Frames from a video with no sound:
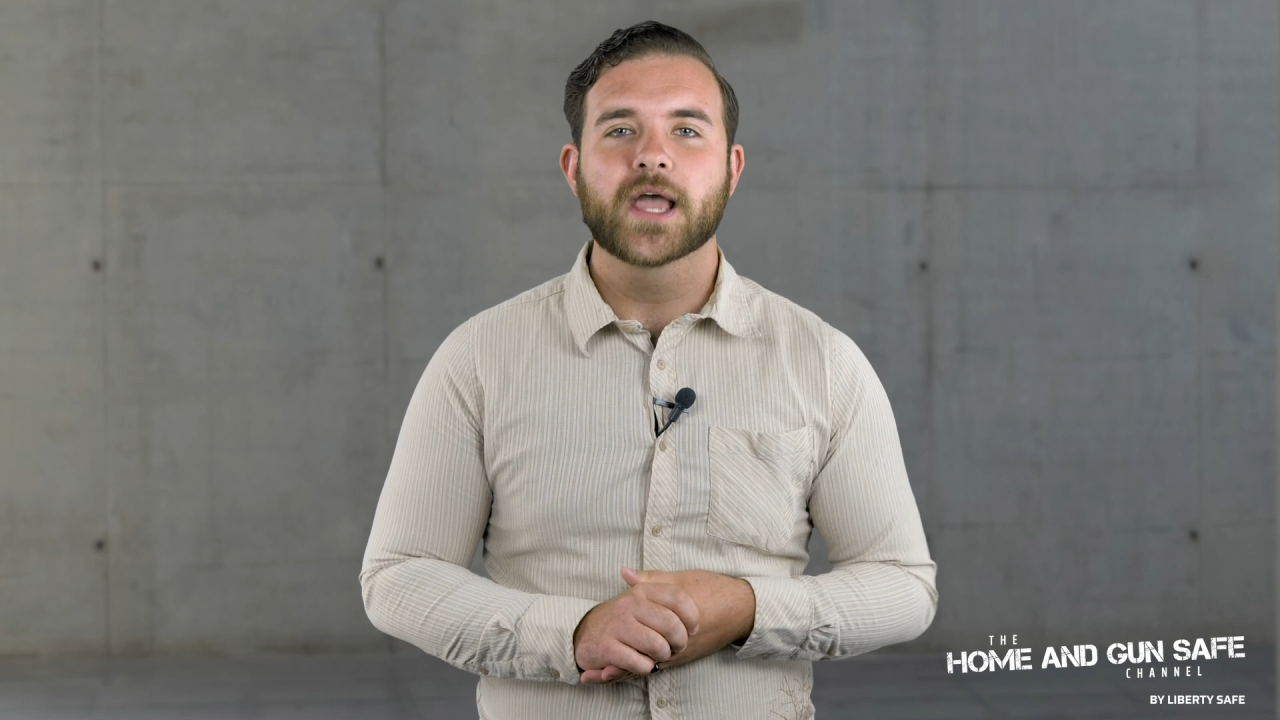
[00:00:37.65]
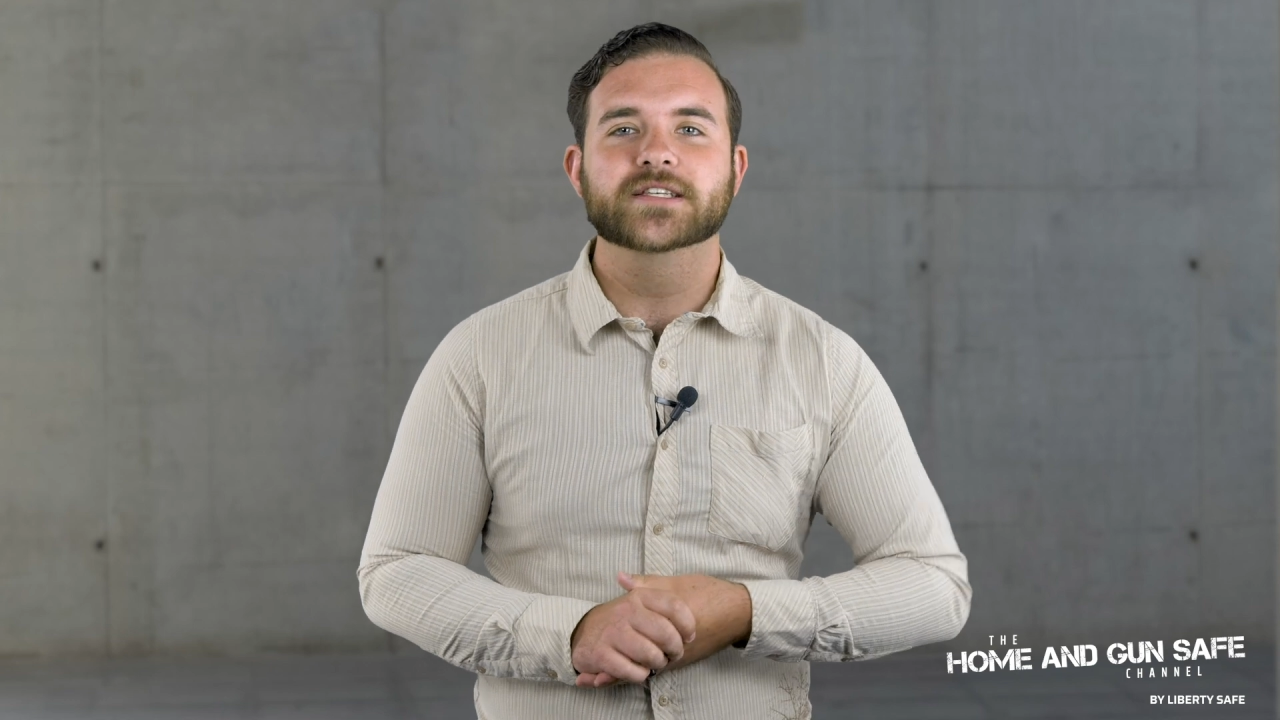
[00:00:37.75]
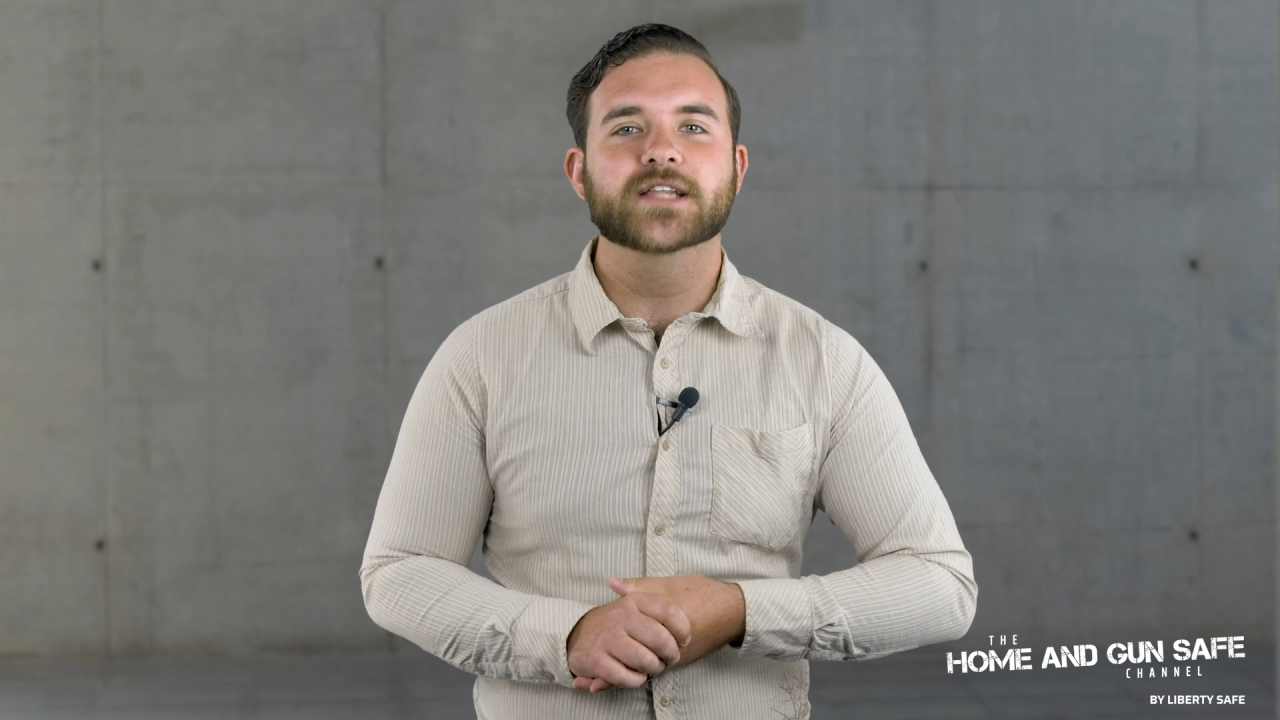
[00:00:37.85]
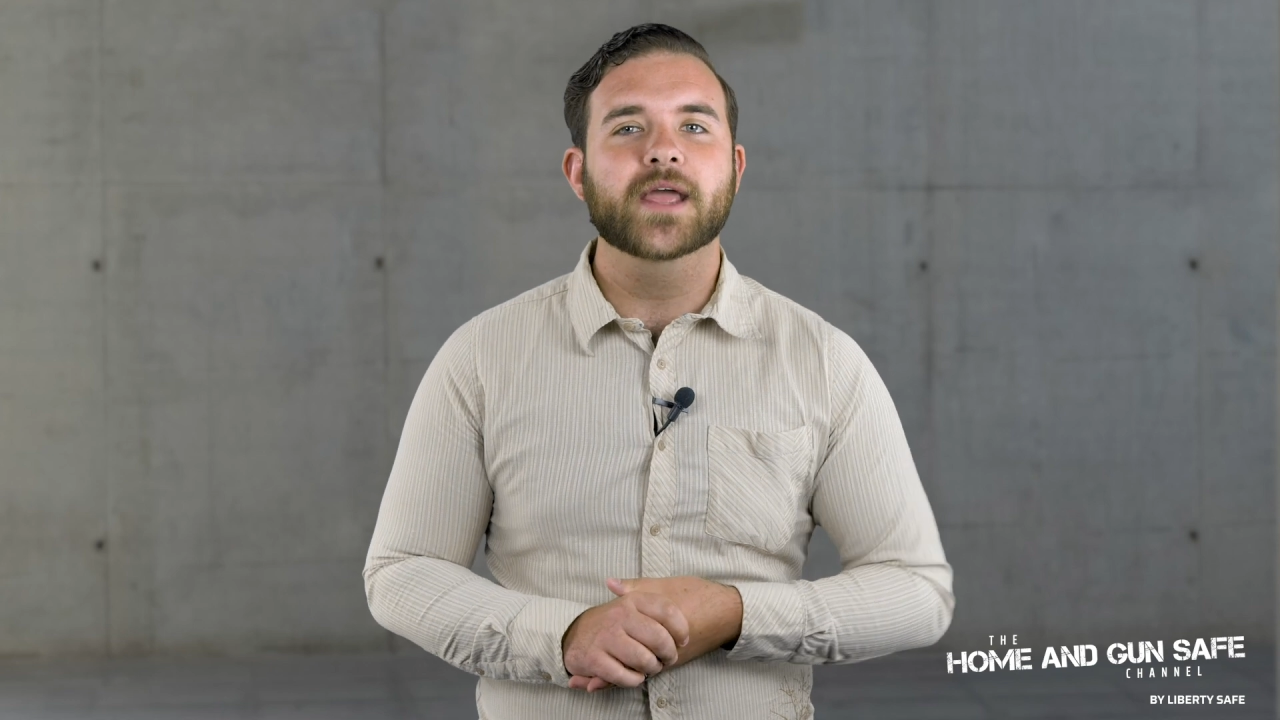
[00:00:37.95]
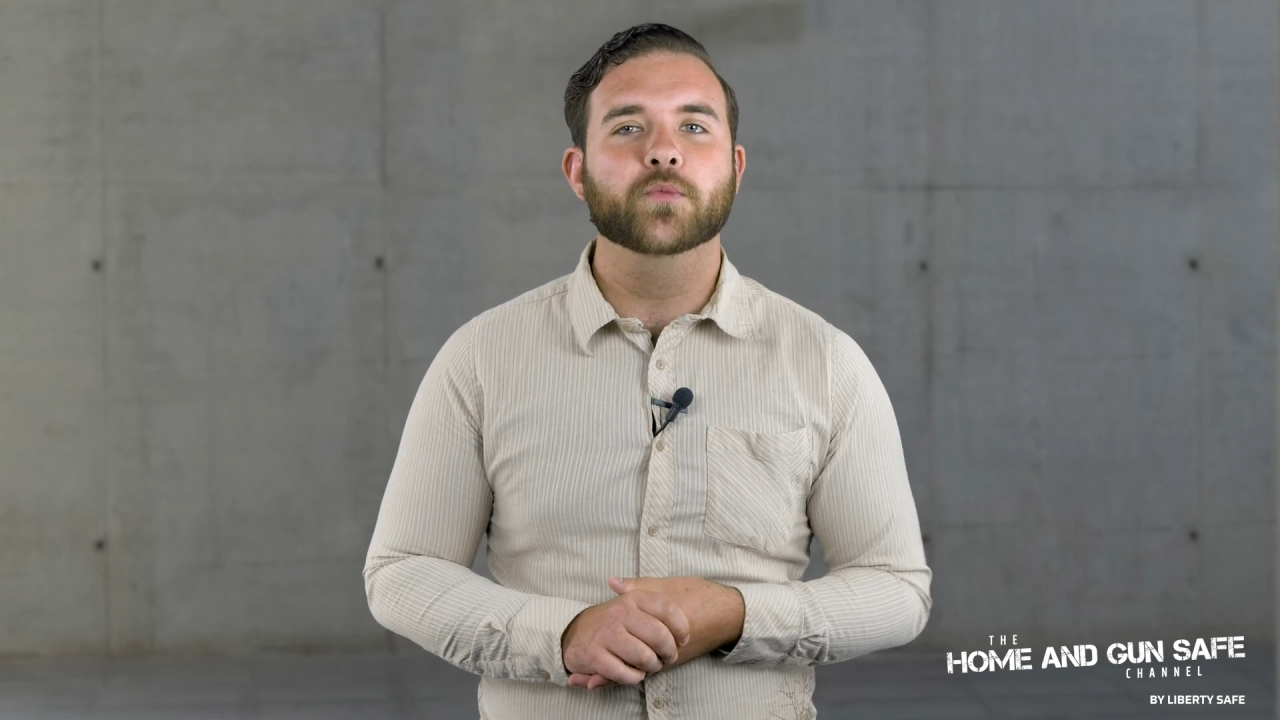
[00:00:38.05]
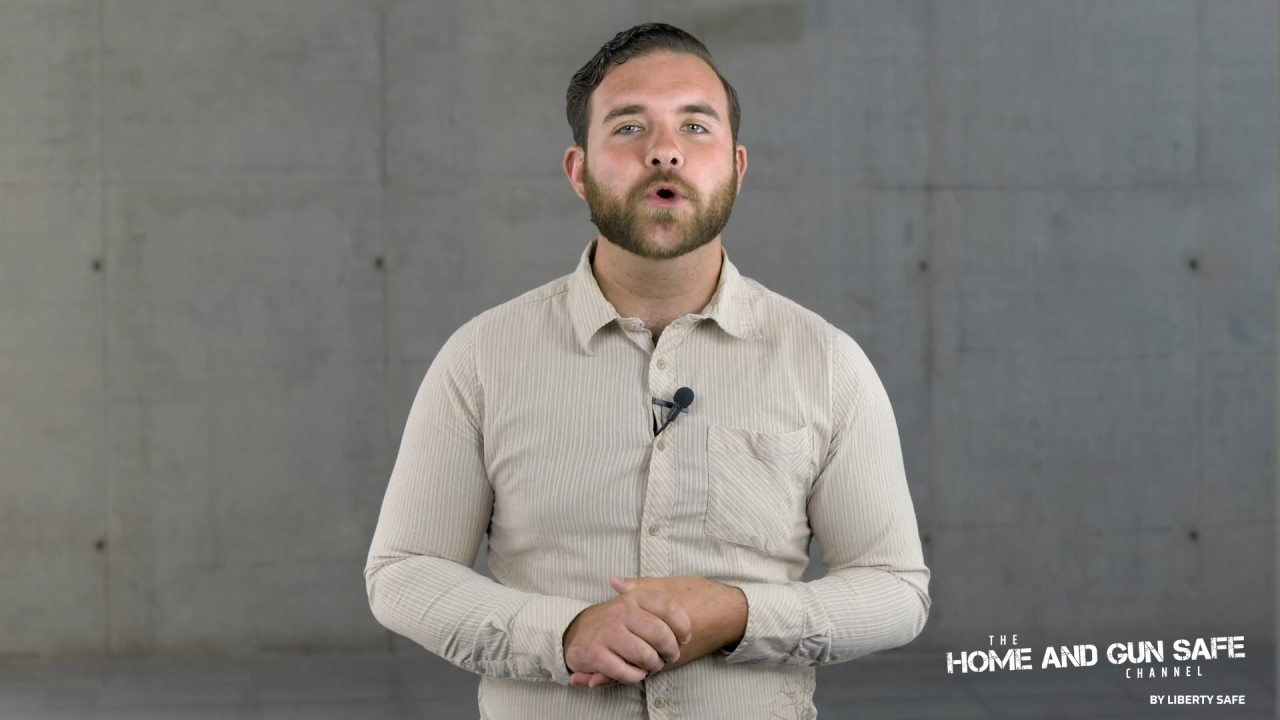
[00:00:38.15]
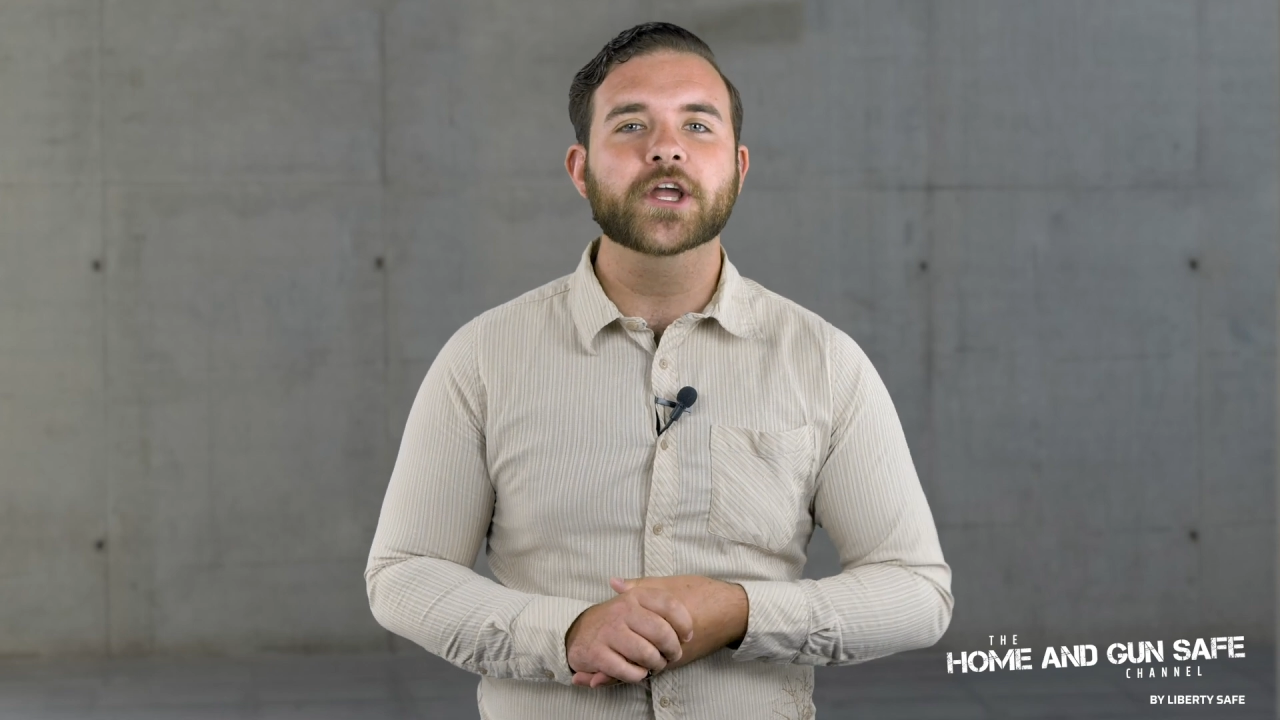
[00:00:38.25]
Today, we're